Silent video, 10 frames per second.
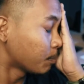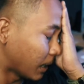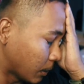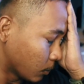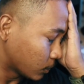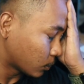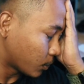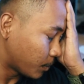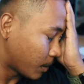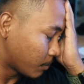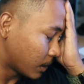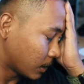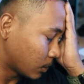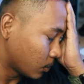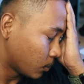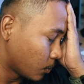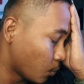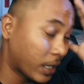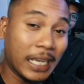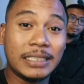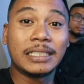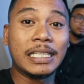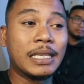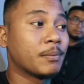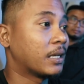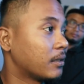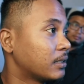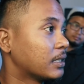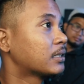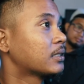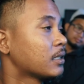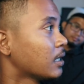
but also remember to work as a team and just,